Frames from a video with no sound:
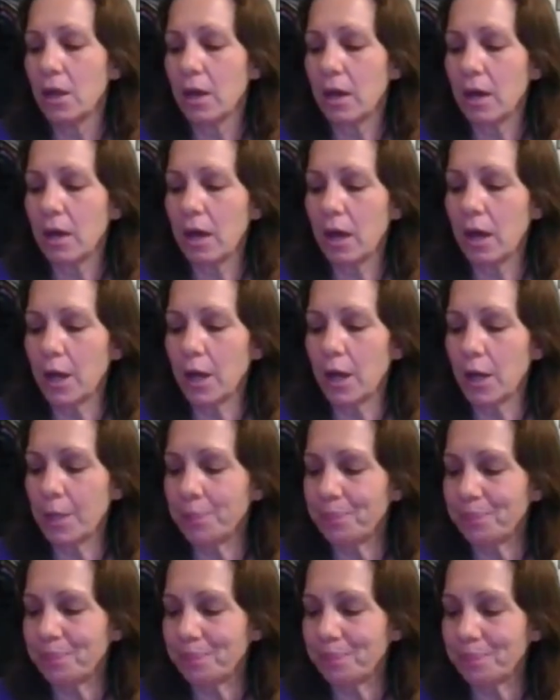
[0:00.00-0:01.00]
Um,
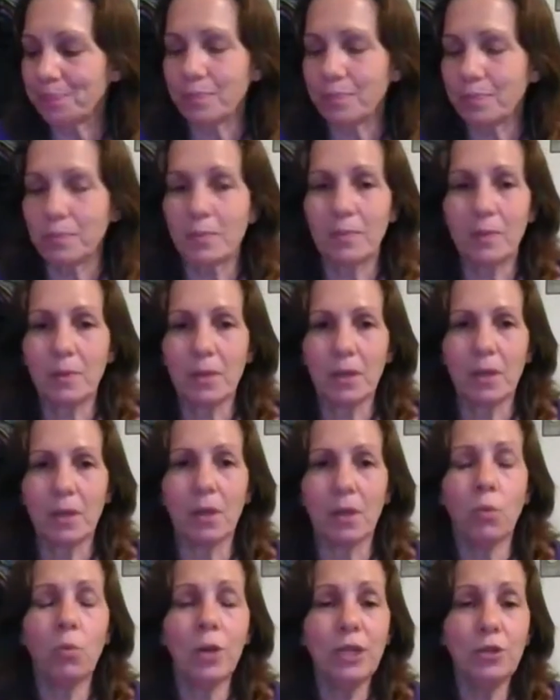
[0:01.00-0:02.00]

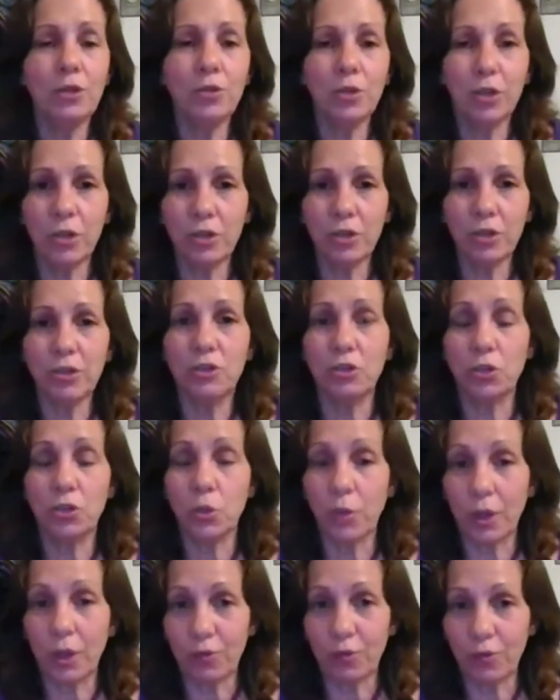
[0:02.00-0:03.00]
what you could do
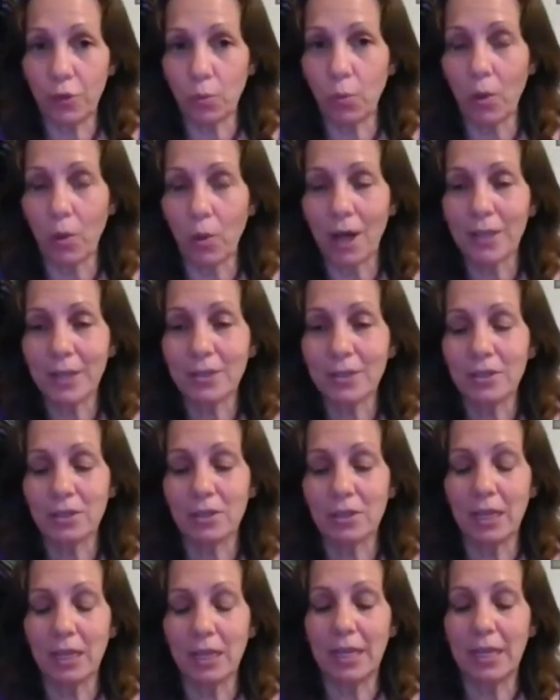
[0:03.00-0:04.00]
if you want
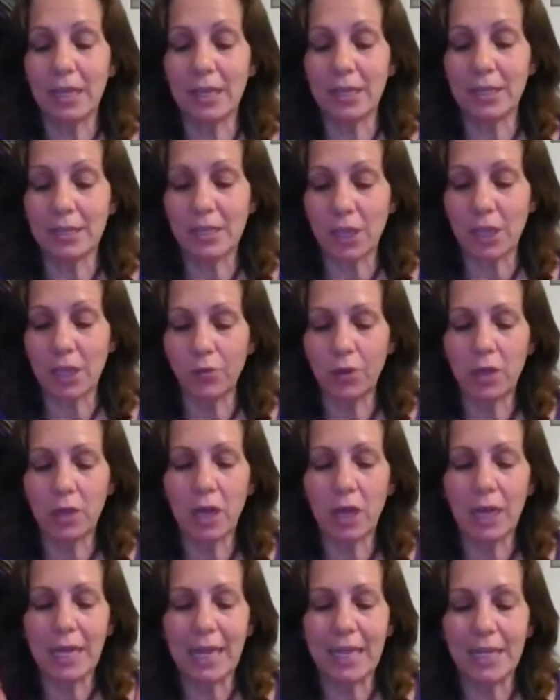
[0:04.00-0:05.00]
is, if you
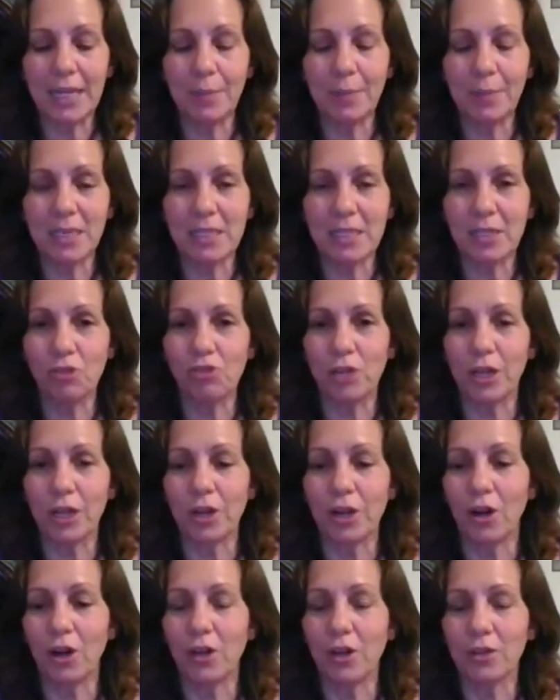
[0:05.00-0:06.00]
got any message at
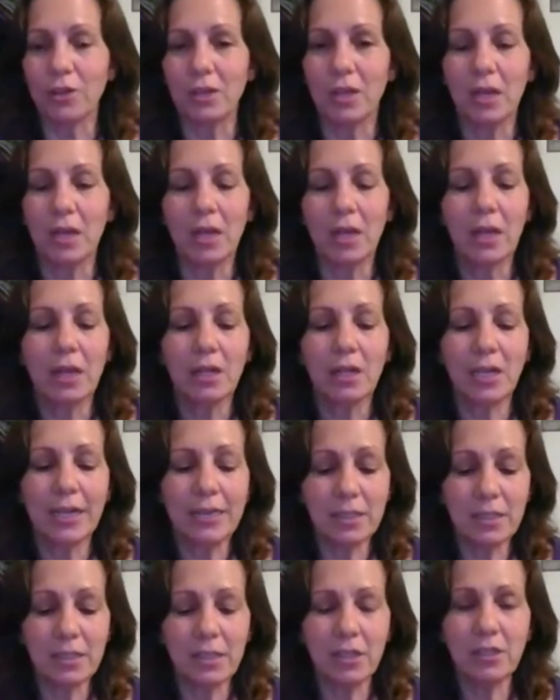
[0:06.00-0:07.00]
all, like
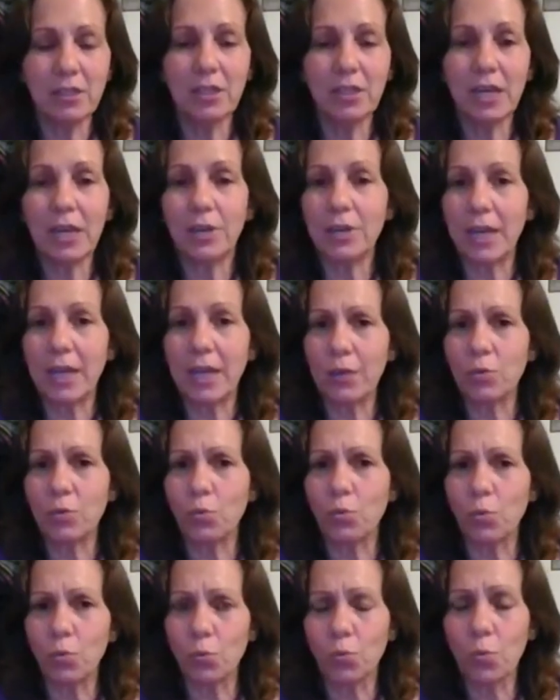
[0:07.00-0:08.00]
sit down and
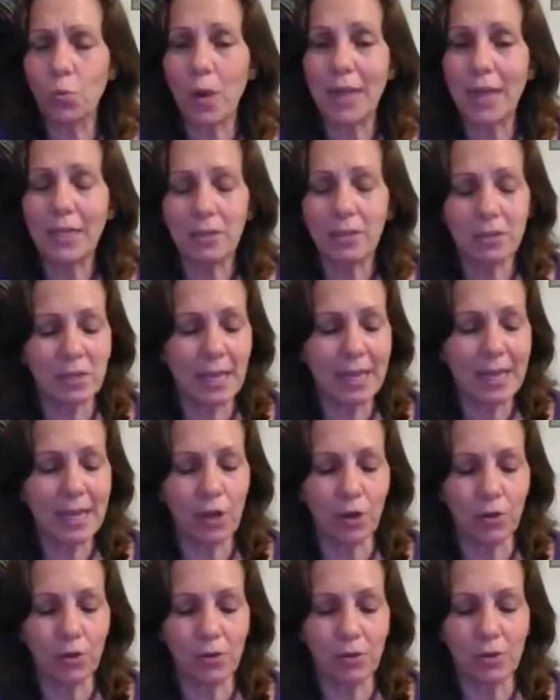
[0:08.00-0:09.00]
write
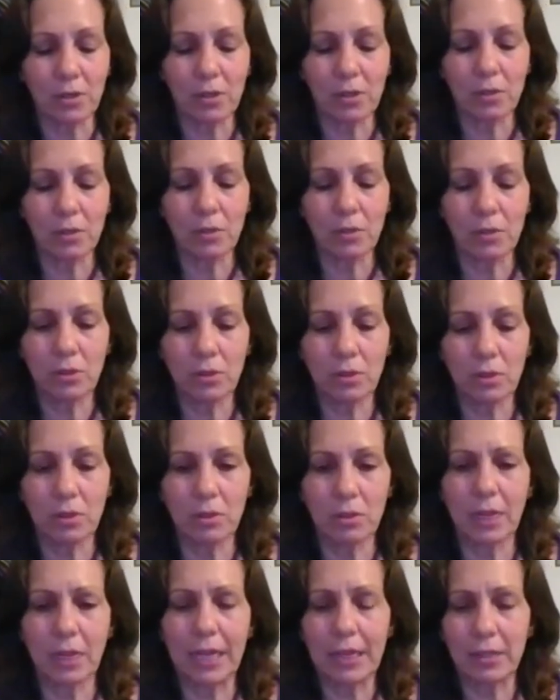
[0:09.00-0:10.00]
down,
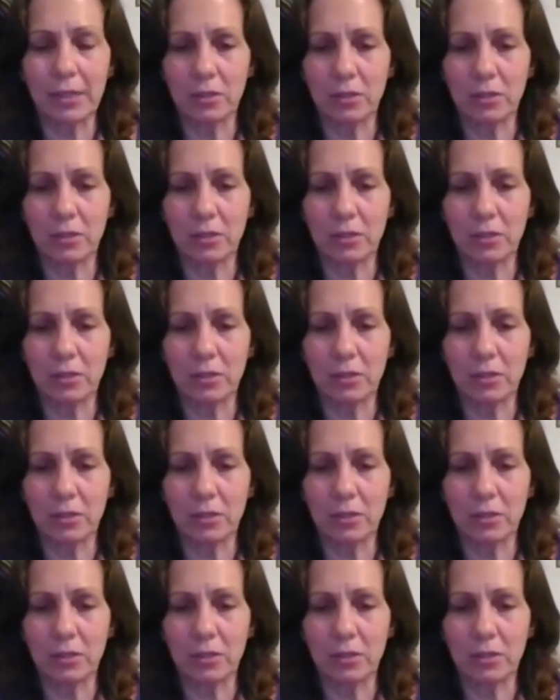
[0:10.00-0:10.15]
like